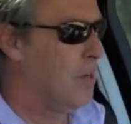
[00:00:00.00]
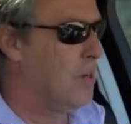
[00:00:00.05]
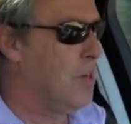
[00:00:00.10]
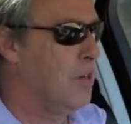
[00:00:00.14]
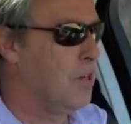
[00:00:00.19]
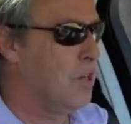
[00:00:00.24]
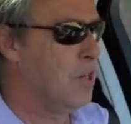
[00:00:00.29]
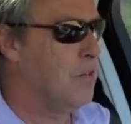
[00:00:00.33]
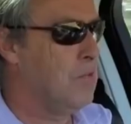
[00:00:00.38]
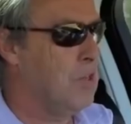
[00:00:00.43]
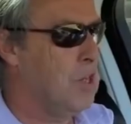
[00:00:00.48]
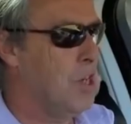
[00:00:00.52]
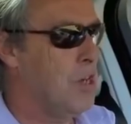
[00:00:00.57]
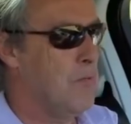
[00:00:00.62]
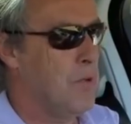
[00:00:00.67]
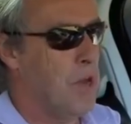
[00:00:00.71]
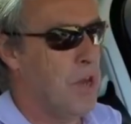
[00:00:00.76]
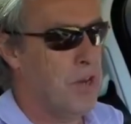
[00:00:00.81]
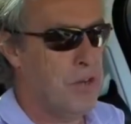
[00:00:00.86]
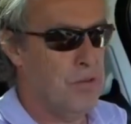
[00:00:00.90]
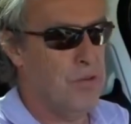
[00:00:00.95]
country of cheap
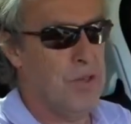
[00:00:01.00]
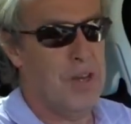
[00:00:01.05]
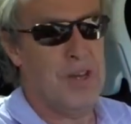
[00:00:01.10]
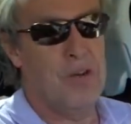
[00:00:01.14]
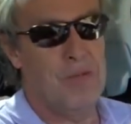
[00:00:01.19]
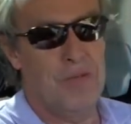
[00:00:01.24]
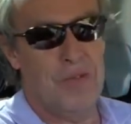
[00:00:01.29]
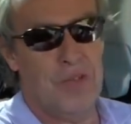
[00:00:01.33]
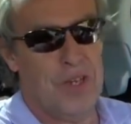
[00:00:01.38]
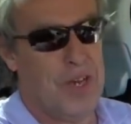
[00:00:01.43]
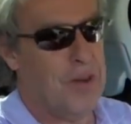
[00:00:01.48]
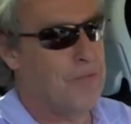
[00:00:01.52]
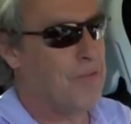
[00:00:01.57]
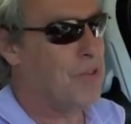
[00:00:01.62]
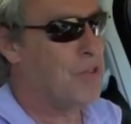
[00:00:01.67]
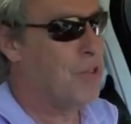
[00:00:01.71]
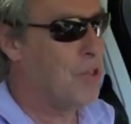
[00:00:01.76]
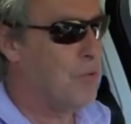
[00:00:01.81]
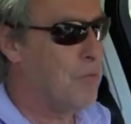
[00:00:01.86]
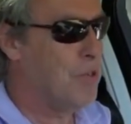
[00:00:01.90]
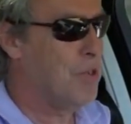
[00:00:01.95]
petrol, then obviously you have the
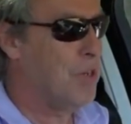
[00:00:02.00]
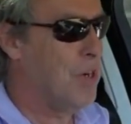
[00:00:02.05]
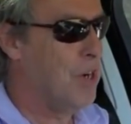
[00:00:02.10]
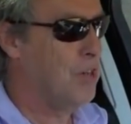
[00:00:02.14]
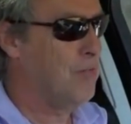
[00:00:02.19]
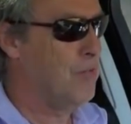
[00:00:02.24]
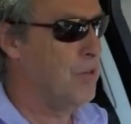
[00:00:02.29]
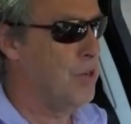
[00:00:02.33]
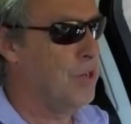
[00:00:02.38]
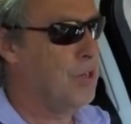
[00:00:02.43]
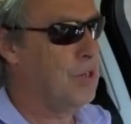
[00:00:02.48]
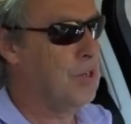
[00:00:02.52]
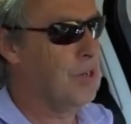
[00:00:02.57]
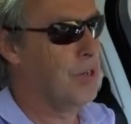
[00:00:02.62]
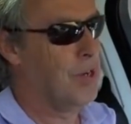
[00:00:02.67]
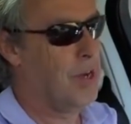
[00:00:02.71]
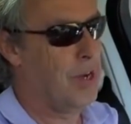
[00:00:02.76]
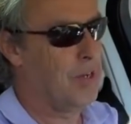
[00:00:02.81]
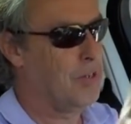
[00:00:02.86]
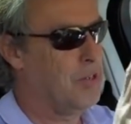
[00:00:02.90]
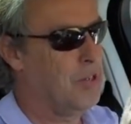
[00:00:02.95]
supercharged version,
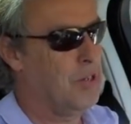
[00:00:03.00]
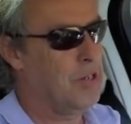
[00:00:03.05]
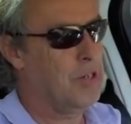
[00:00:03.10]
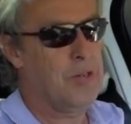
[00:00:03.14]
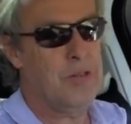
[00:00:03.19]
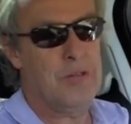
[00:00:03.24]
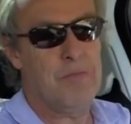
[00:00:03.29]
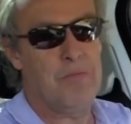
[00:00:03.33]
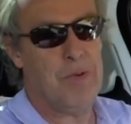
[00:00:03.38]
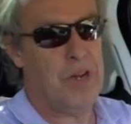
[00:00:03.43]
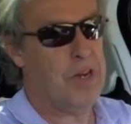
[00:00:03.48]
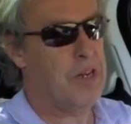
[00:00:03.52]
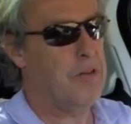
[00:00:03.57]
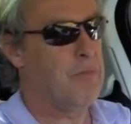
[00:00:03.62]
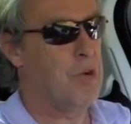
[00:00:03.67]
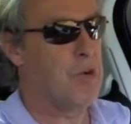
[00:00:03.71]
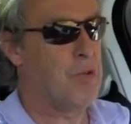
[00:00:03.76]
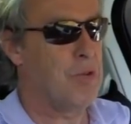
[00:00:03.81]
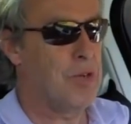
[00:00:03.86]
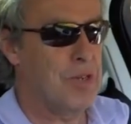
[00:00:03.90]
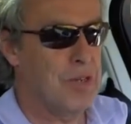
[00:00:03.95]
and that's just plain
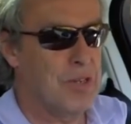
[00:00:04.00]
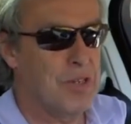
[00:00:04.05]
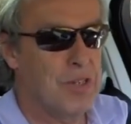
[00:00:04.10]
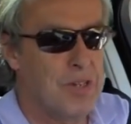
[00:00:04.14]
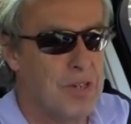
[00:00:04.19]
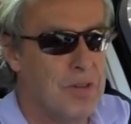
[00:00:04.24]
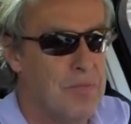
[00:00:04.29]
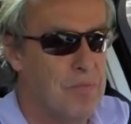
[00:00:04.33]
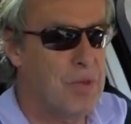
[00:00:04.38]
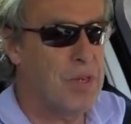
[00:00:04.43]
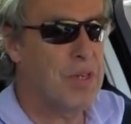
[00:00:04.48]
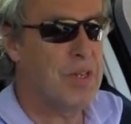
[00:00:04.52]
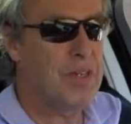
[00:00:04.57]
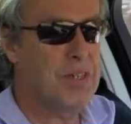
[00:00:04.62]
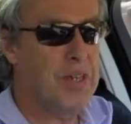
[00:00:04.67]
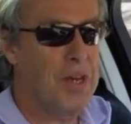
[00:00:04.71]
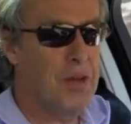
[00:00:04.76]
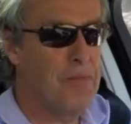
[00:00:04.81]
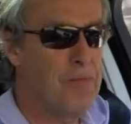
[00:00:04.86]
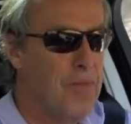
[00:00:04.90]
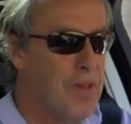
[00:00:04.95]
bonkers.
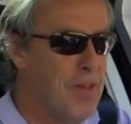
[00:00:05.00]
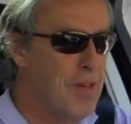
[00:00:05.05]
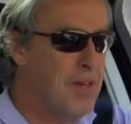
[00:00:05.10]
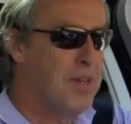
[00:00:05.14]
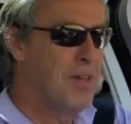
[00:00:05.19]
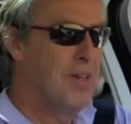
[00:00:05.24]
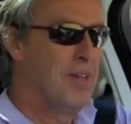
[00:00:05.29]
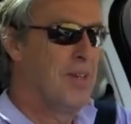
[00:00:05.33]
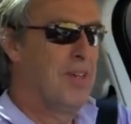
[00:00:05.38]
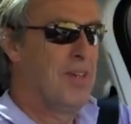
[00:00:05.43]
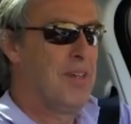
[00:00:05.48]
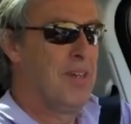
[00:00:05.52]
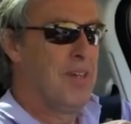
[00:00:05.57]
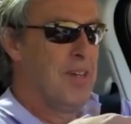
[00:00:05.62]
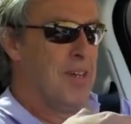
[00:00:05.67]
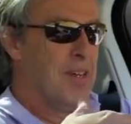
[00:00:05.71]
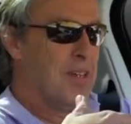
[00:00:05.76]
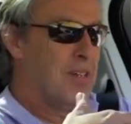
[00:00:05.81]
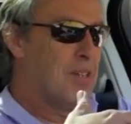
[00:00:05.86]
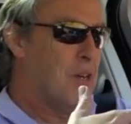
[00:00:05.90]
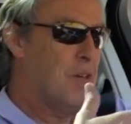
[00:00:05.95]
But
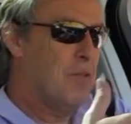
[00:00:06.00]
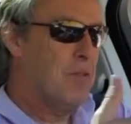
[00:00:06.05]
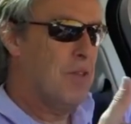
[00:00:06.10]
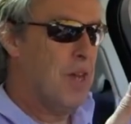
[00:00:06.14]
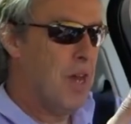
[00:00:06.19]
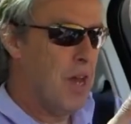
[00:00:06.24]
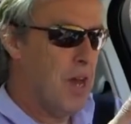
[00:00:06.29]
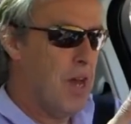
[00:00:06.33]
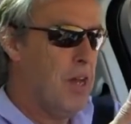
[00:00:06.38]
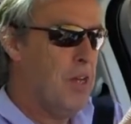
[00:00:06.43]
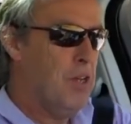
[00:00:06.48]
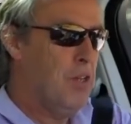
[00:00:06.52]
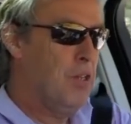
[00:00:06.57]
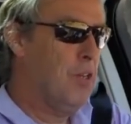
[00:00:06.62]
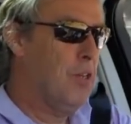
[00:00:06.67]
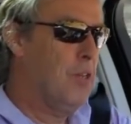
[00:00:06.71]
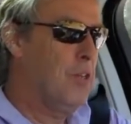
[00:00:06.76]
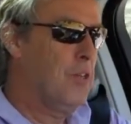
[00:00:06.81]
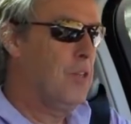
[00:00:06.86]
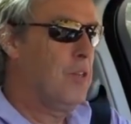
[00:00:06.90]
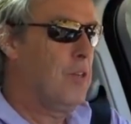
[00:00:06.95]
um, so yeah,
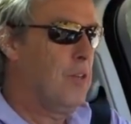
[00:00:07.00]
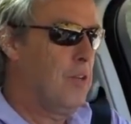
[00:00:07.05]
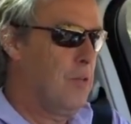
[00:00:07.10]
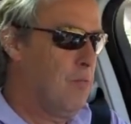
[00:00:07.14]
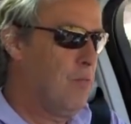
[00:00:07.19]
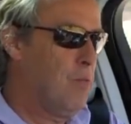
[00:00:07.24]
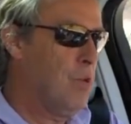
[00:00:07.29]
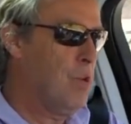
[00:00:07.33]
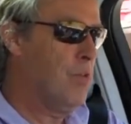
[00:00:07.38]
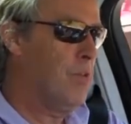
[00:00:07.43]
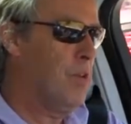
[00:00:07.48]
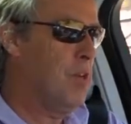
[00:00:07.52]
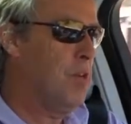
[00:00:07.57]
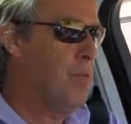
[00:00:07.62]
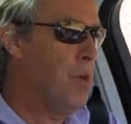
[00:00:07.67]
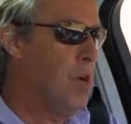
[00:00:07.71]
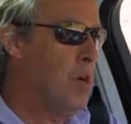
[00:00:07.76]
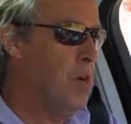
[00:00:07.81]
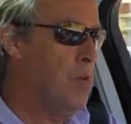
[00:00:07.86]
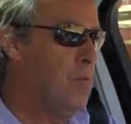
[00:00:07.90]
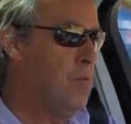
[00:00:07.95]
engines work really
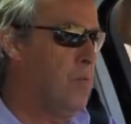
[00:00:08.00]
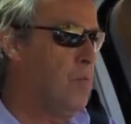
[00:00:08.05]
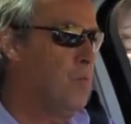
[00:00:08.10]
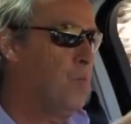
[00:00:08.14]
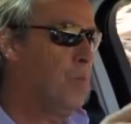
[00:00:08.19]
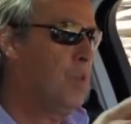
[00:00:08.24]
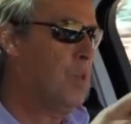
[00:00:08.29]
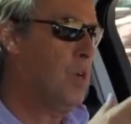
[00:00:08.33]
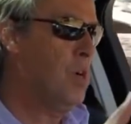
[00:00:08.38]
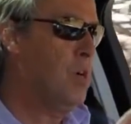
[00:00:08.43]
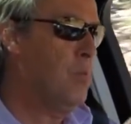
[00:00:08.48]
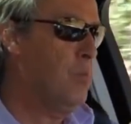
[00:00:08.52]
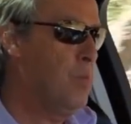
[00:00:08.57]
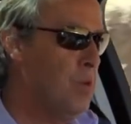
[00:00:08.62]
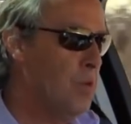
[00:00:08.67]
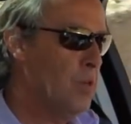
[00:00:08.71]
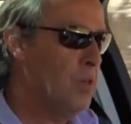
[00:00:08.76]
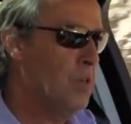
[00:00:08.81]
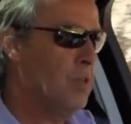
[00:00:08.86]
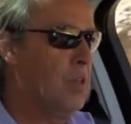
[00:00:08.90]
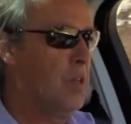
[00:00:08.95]
well car
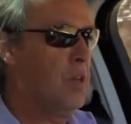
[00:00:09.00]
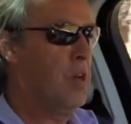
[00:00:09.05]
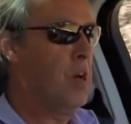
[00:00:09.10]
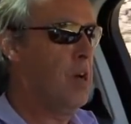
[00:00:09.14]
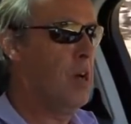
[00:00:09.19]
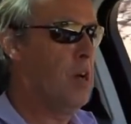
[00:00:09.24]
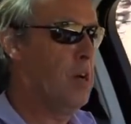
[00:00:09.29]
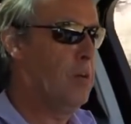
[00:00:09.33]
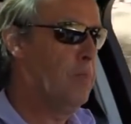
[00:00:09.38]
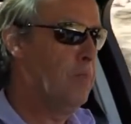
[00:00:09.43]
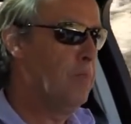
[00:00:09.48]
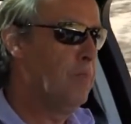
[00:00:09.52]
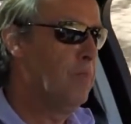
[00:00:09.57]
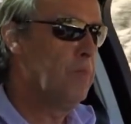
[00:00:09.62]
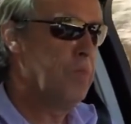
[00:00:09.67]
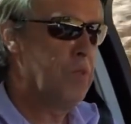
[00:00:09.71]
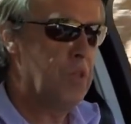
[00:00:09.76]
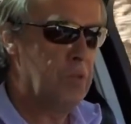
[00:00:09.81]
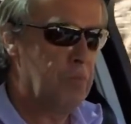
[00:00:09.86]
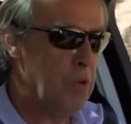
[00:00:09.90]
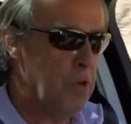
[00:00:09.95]
works um,
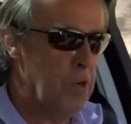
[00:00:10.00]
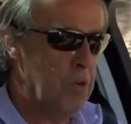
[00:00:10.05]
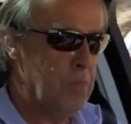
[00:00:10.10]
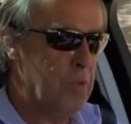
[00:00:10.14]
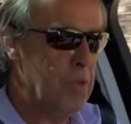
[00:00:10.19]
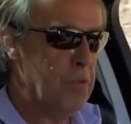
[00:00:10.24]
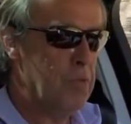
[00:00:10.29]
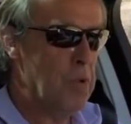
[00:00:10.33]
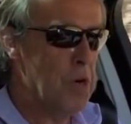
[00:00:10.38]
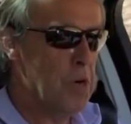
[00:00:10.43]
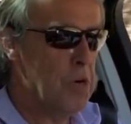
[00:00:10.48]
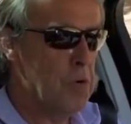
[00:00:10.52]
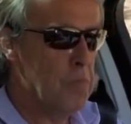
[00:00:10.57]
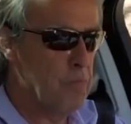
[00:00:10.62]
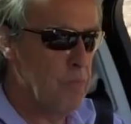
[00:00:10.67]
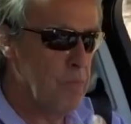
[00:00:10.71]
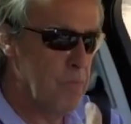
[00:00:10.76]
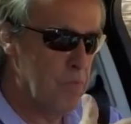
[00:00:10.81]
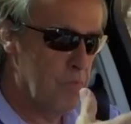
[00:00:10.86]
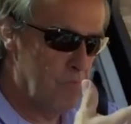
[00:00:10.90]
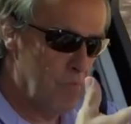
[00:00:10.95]
superbly well,
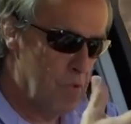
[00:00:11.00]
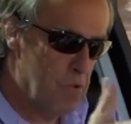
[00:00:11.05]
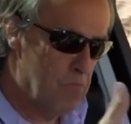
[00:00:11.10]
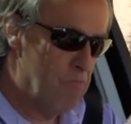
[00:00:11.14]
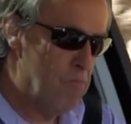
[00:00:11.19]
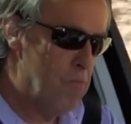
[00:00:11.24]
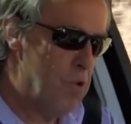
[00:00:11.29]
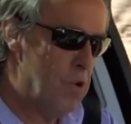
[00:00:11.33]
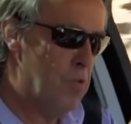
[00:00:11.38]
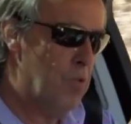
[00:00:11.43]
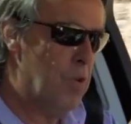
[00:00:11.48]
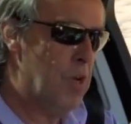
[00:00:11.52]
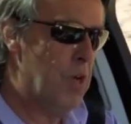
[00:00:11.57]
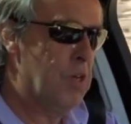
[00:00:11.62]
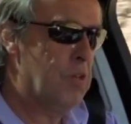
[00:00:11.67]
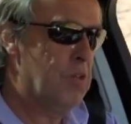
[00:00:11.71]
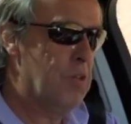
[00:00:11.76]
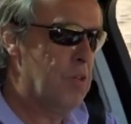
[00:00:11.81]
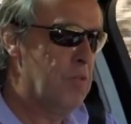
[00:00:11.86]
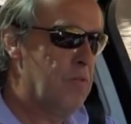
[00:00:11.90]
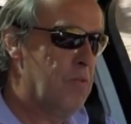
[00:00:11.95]
real
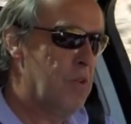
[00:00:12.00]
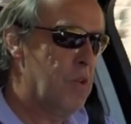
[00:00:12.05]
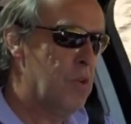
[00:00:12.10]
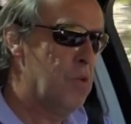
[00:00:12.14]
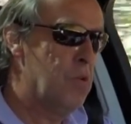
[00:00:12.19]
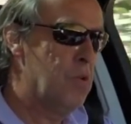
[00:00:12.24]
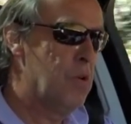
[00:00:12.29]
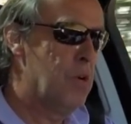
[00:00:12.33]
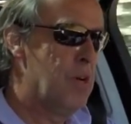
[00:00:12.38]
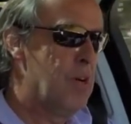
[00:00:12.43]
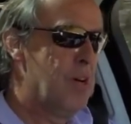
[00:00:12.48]
luxury feel.